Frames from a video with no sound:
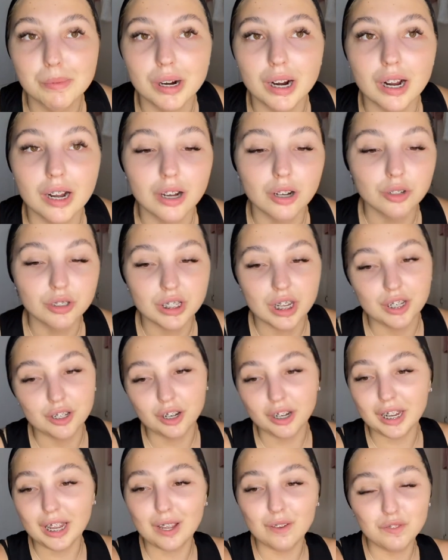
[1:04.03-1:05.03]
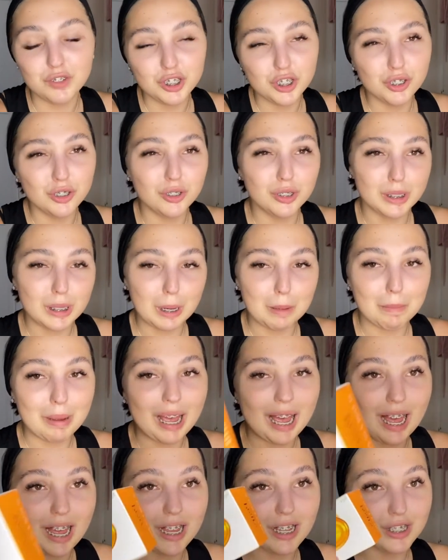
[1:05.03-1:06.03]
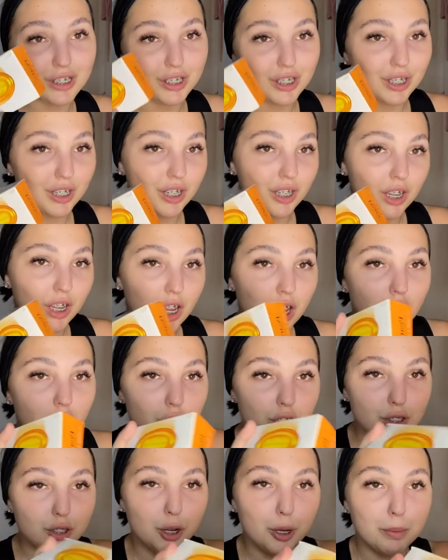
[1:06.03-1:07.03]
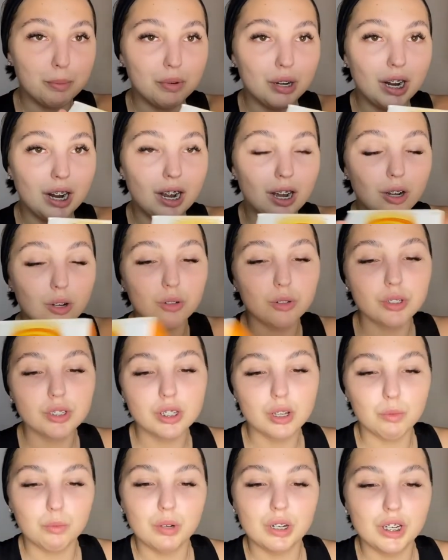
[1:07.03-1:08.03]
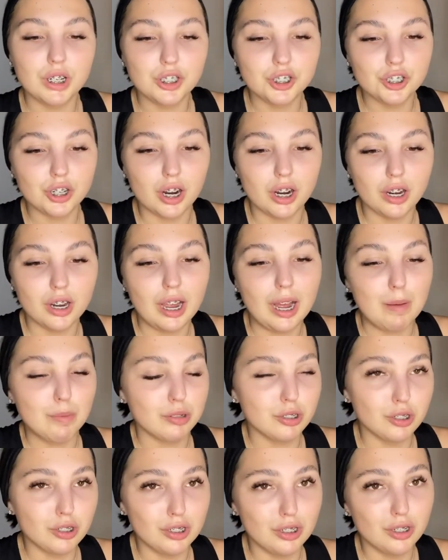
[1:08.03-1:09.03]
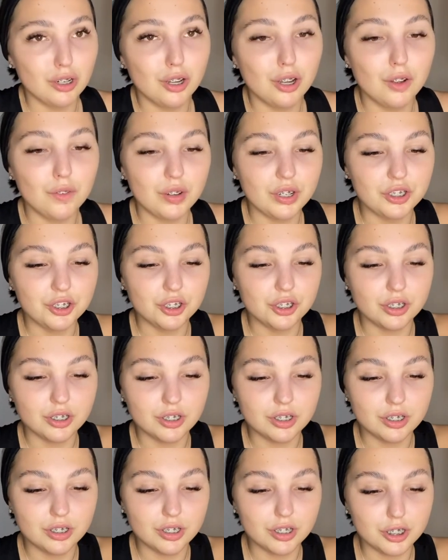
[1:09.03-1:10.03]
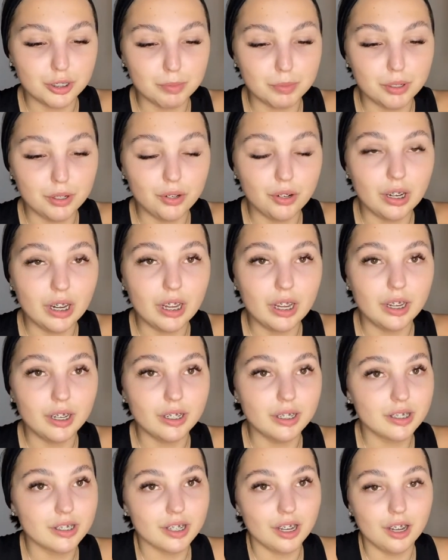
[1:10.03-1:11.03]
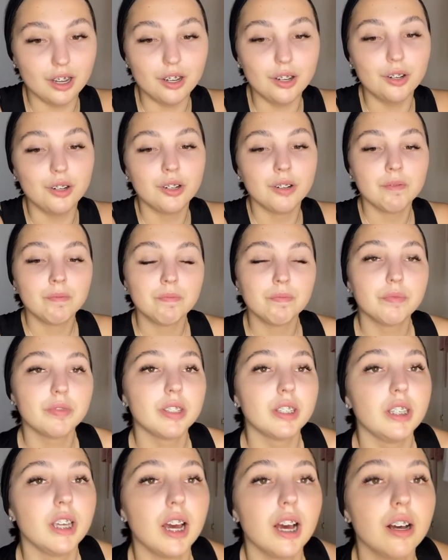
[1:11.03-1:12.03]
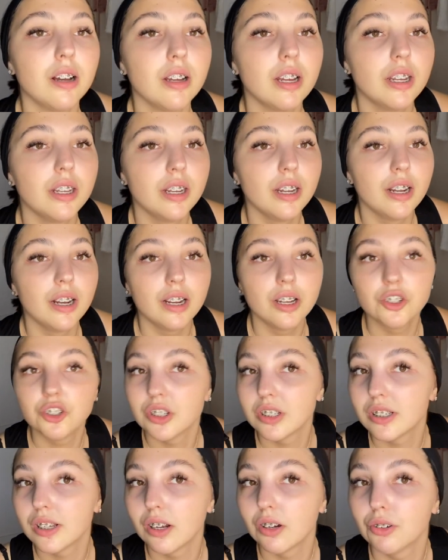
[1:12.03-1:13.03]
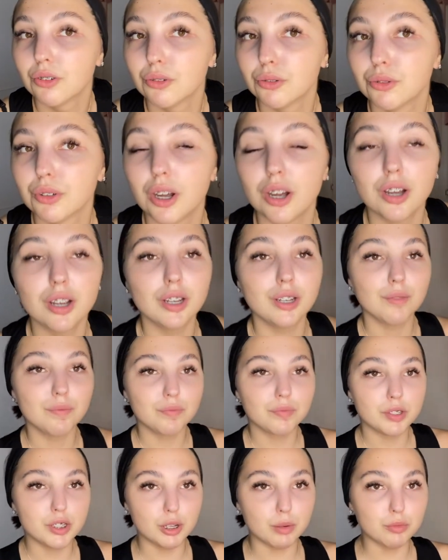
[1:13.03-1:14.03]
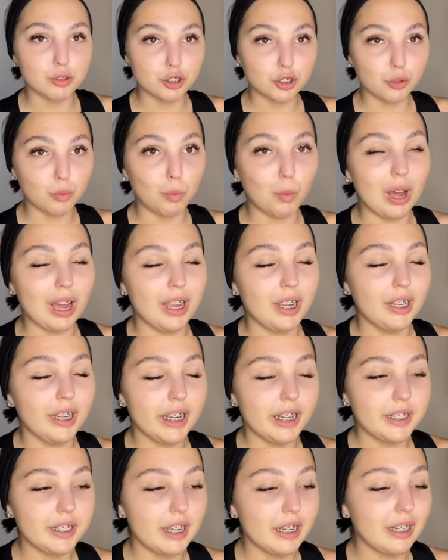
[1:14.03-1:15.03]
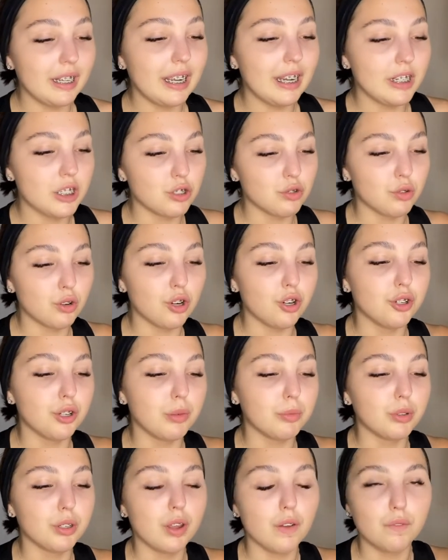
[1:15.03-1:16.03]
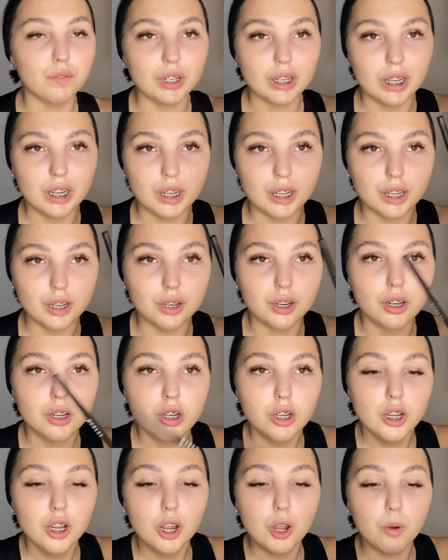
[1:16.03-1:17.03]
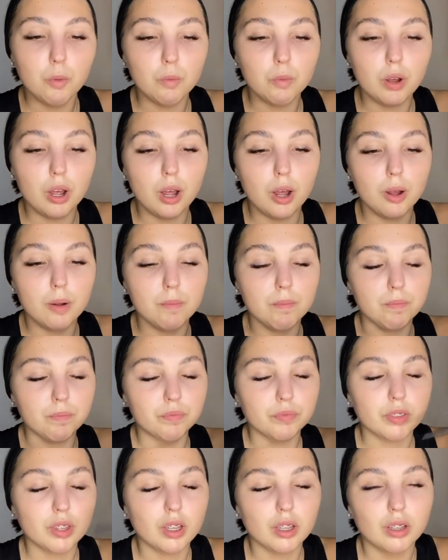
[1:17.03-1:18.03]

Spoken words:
brows and I have used Pears soap brows, which I absolutely love, and just spoolie. So yeah, and they literally stay on all night. So I'm just gonna wait, and then later on I'm gonna fill it in.